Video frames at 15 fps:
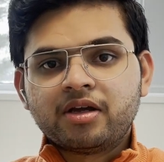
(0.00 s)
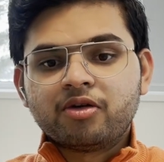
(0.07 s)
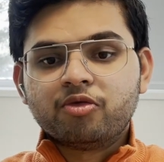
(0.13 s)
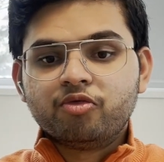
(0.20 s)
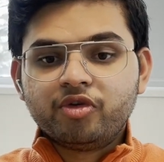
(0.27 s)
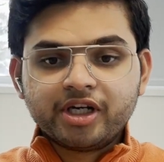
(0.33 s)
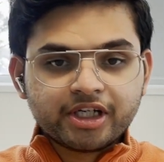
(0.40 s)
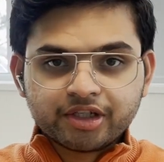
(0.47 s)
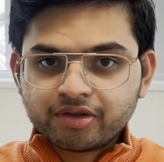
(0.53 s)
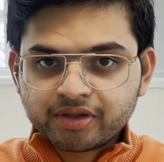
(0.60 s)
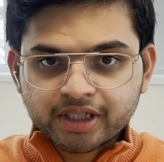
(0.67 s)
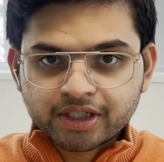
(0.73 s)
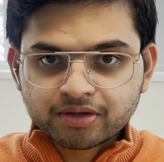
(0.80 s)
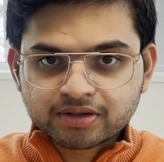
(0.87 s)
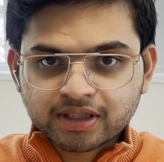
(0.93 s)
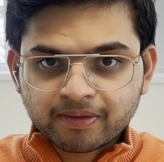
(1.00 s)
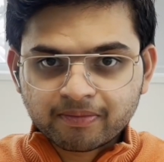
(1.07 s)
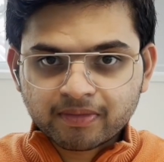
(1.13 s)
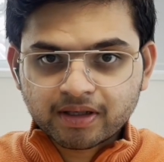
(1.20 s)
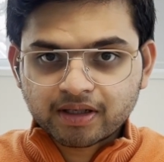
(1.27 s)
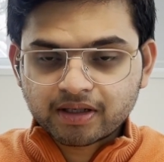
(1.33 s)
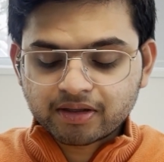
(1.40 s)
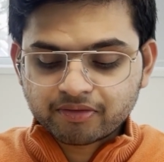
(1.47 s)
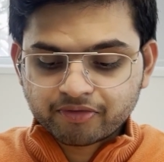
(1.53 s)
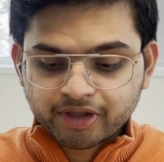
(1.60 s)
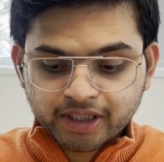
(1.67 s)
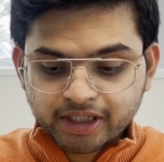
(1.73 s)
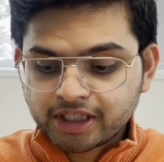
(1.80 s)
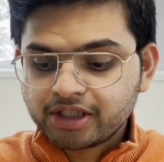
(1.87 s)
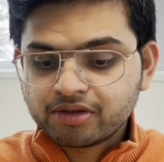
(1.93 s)
when do you need
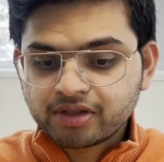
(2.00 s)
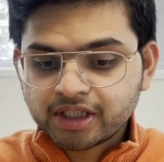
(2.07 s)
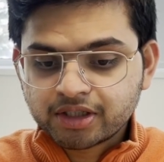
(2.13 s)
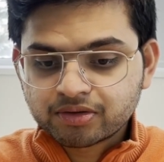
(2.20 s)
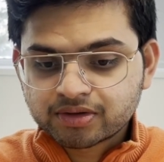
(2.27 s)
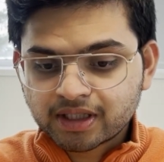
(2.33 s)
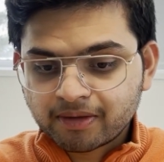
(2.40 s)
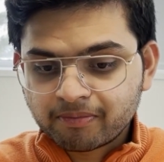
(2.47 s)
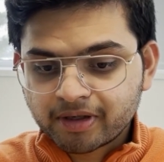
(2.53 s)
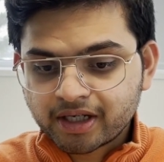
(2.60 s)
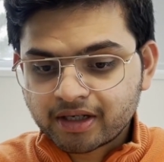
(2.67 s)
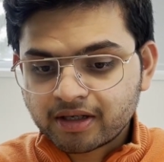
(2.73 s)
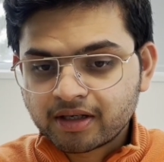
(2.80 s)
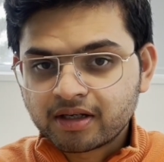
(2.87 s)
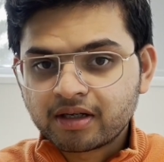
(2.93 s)
to submit